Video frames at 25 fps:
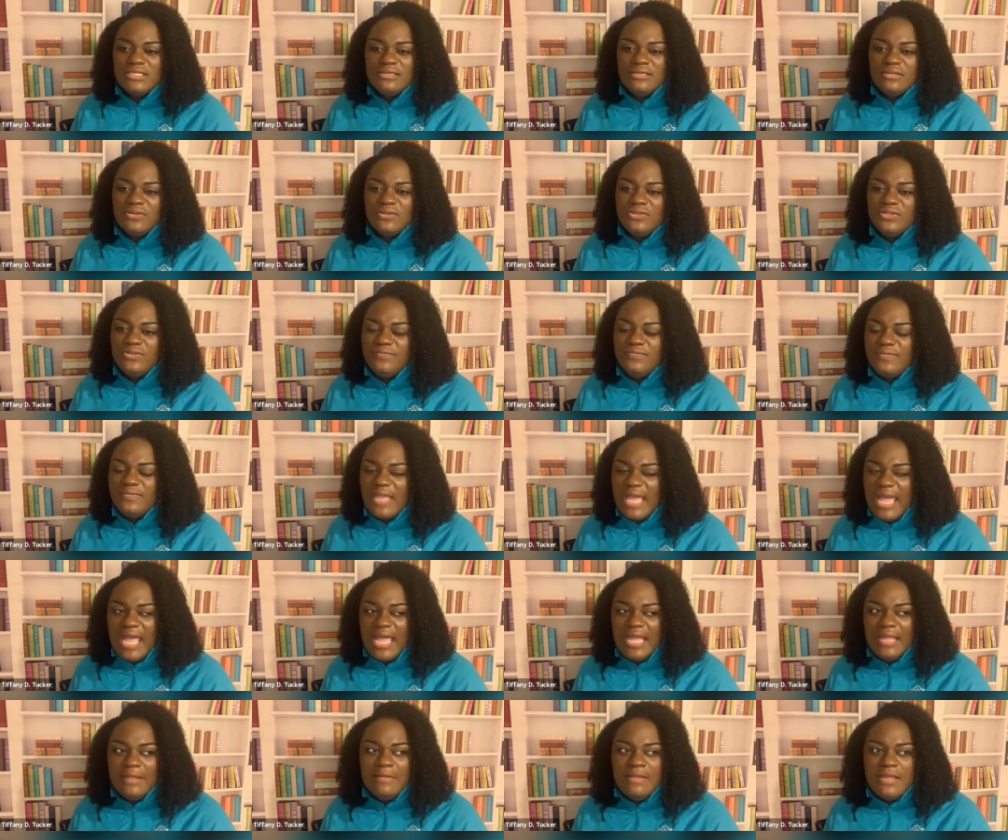You know, you've
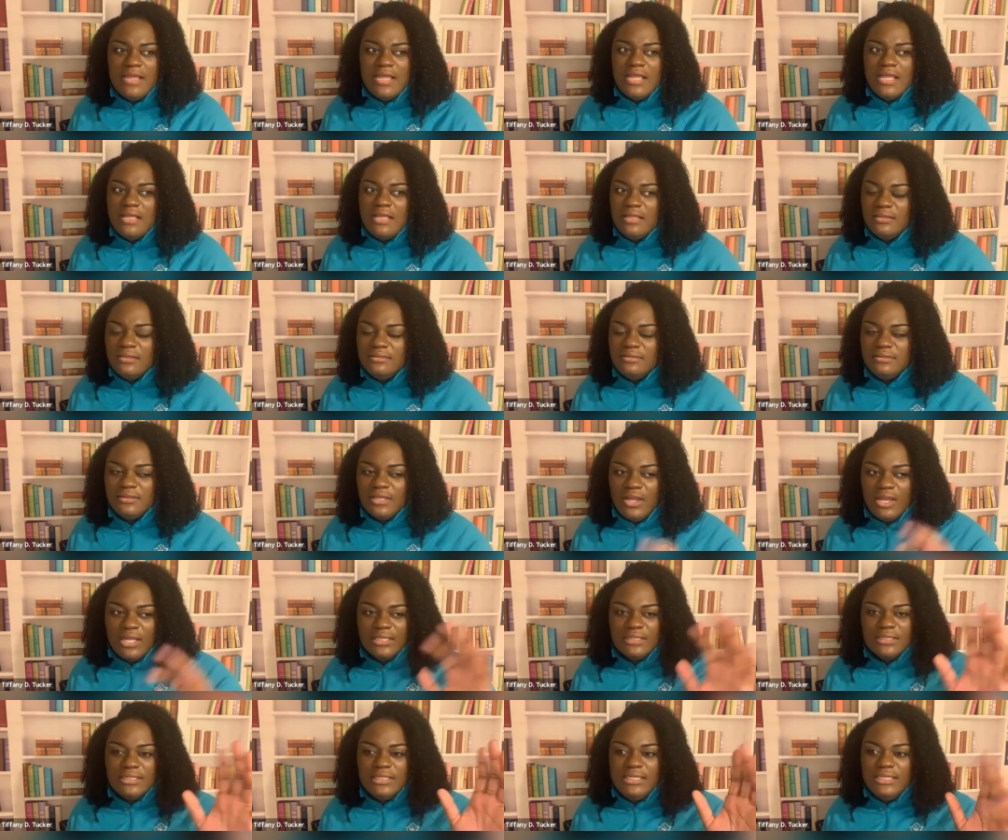got thought